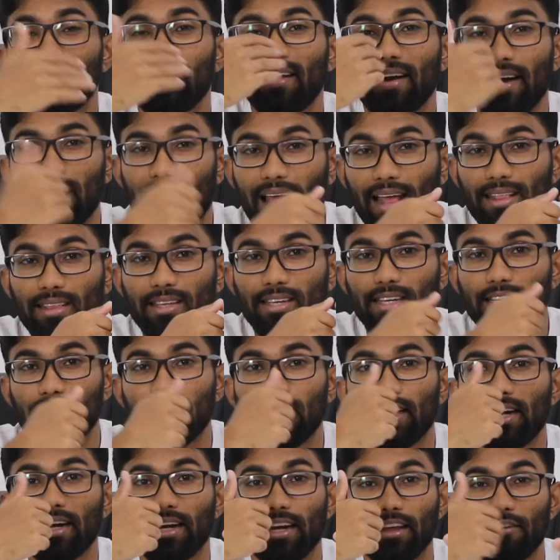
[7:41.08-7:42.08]

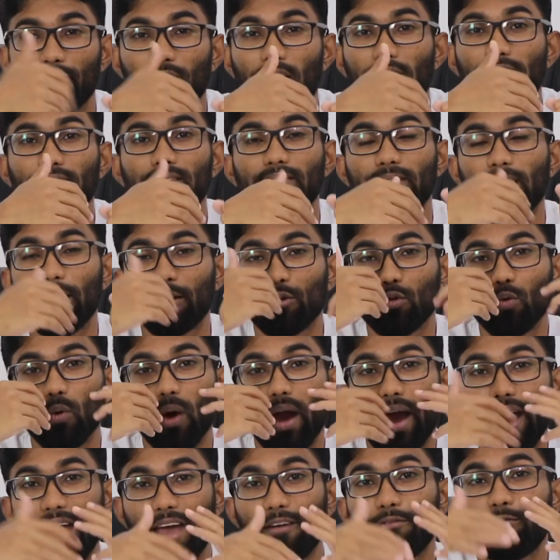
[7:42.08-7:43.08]
another device that you
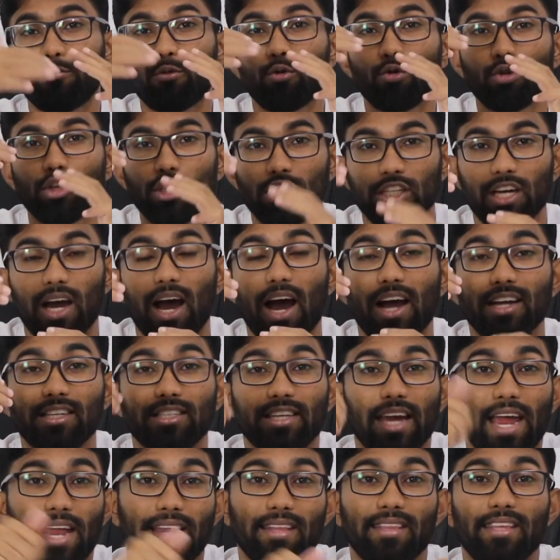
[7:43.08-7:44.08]
have to
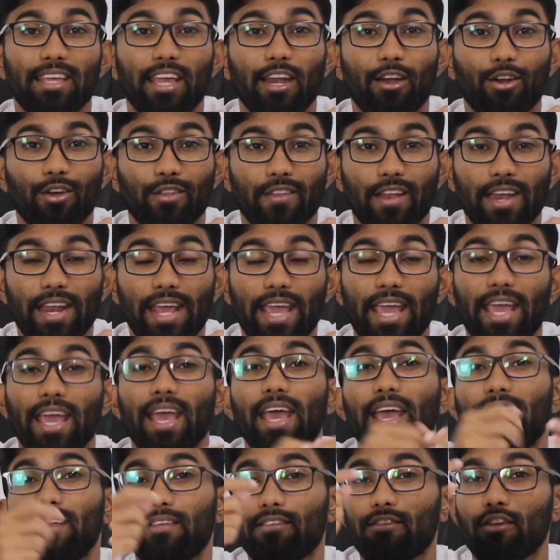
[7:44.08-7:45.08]
charge at the end of the
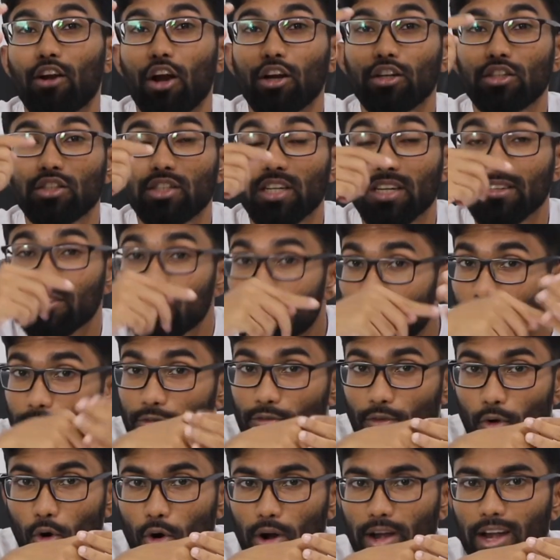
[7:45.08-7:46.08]
day. It's not just your
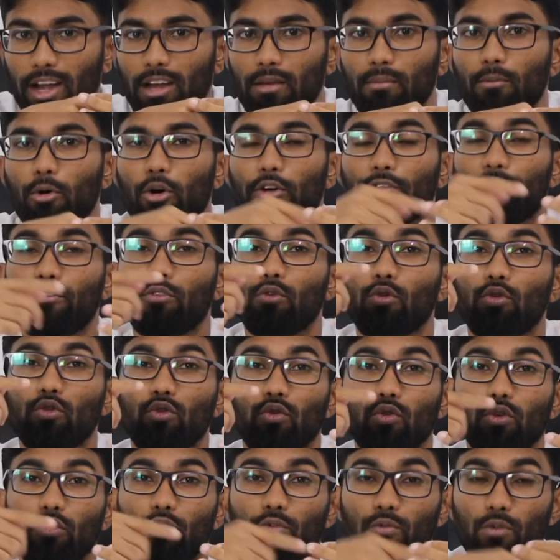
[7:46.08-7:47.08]
phone anymore. If you
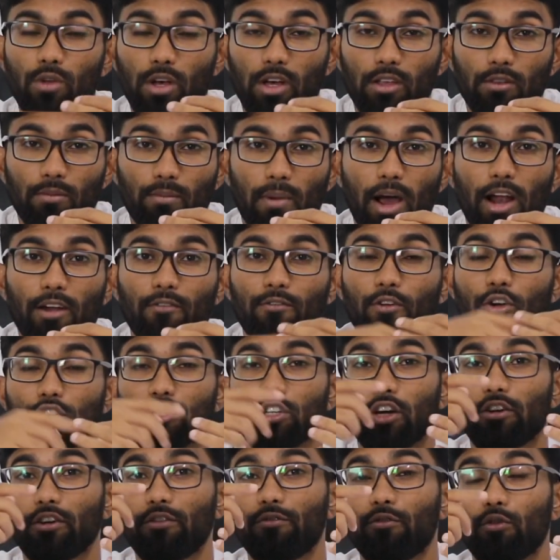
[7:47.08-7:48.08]
use a smartwatch,
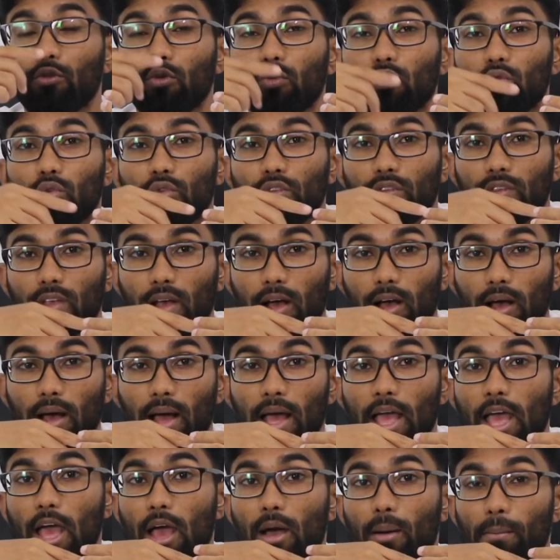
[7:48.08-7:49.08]
or if you use
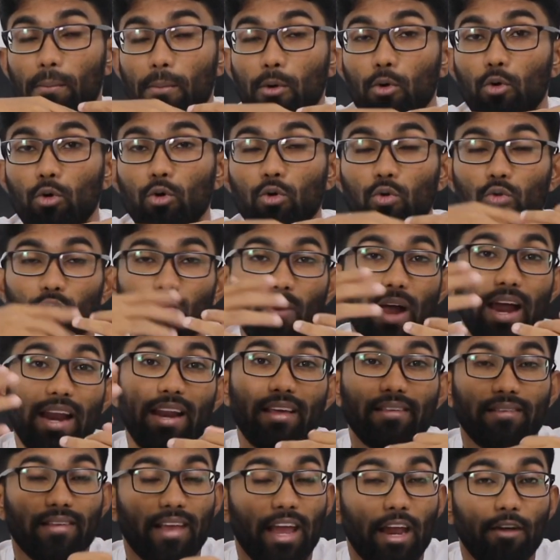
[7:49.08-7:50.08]
Bluetooth
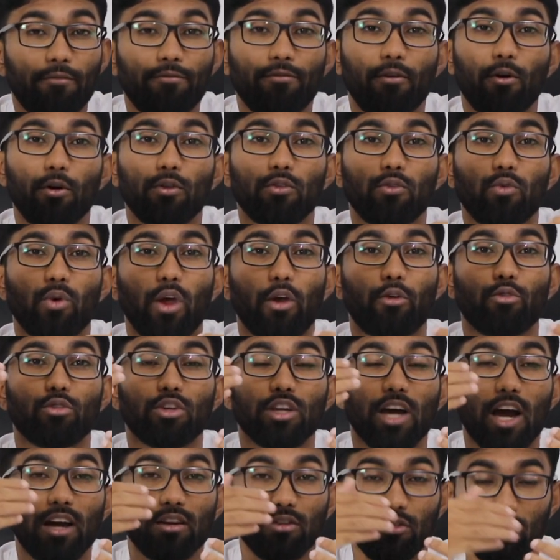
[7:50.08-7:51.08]
wireless headphones, you have to
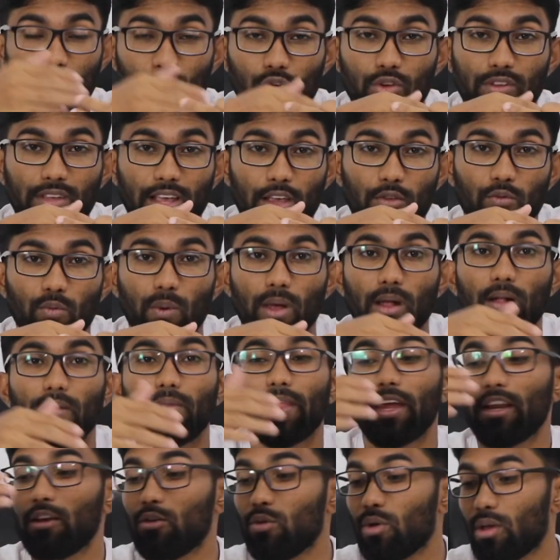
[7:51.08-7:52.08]
charge those as well.
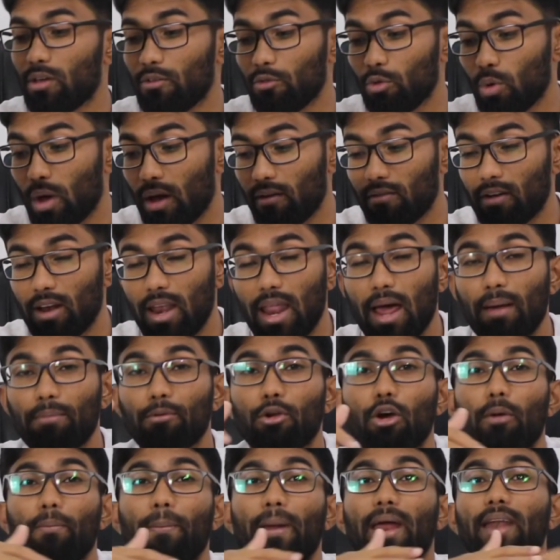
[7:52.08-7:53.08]
Then you have a
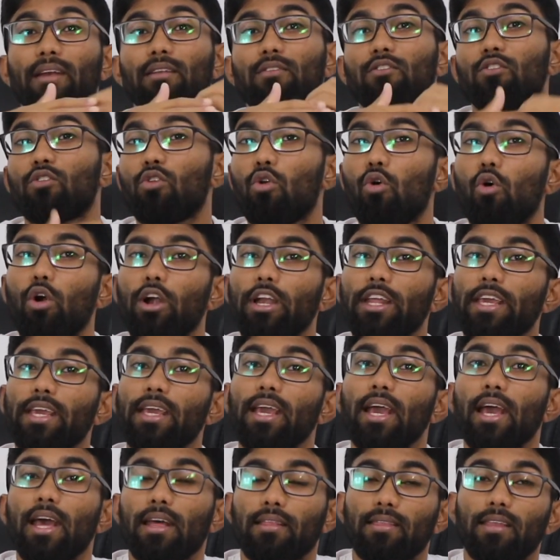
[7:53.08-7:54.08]
laptop, and
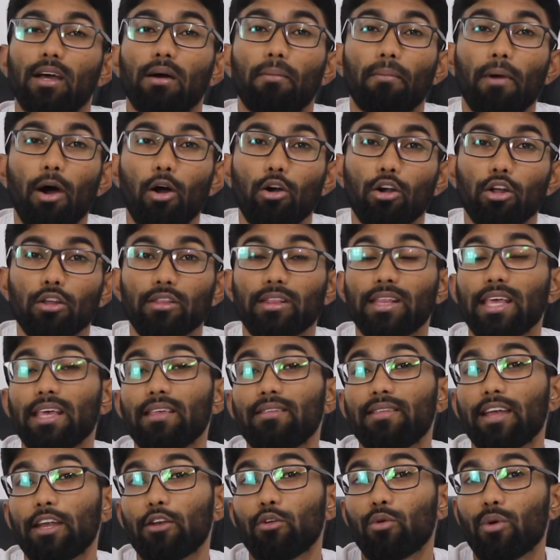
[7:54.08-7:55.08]
slowly the amount of
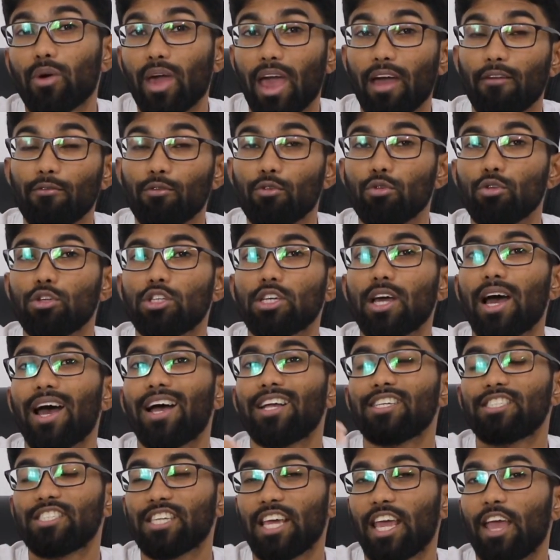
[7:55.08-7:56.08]
things that you have to
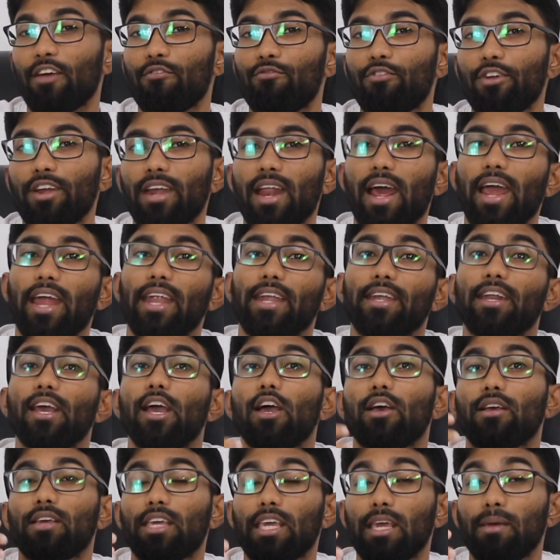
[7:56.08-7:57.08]
charge every night
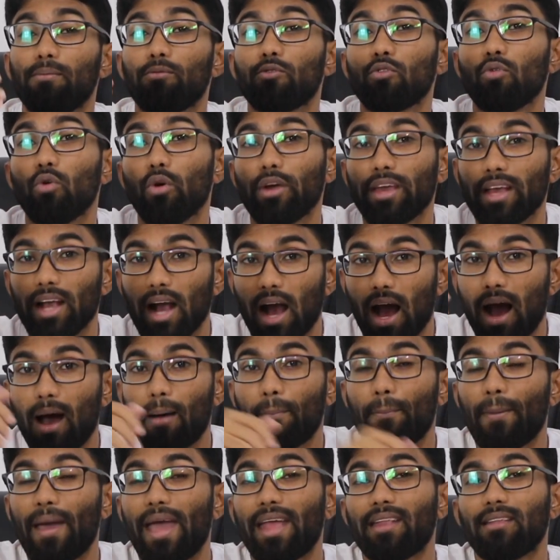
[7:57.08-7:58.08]
keeps going
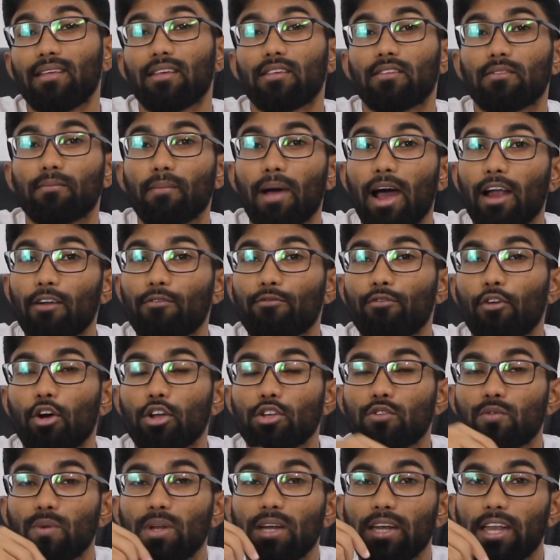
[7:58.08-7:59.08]
up, and the
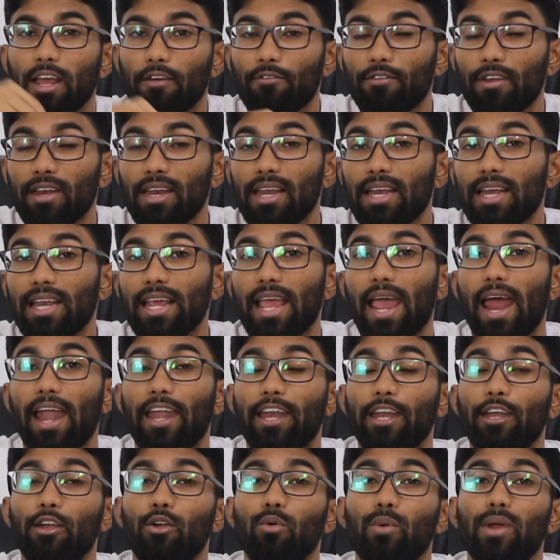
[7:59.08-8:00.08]
smartwatch will definitely
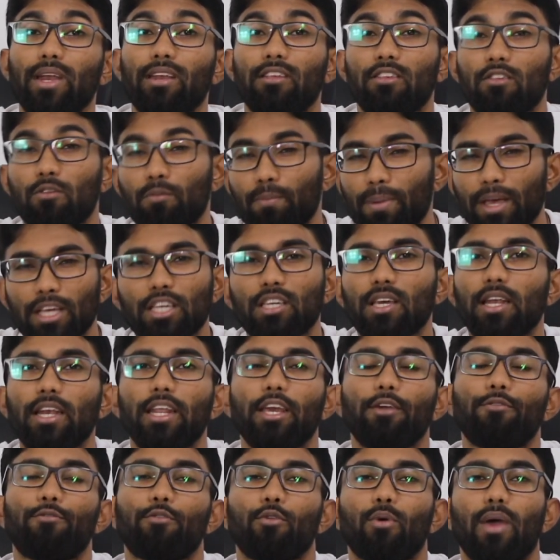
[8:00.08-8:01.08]
add into it.
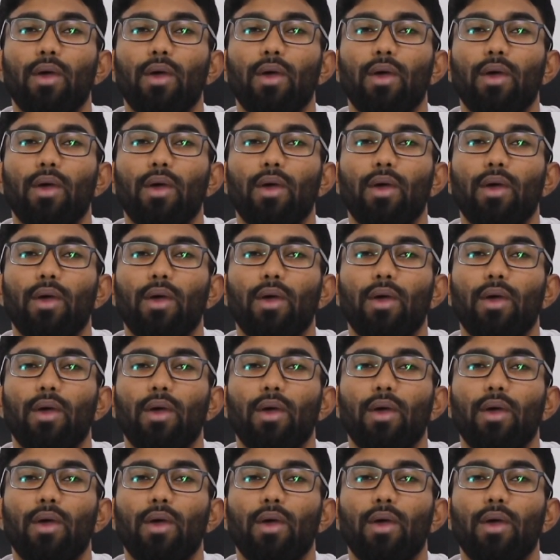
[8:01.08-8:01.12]
Especially if you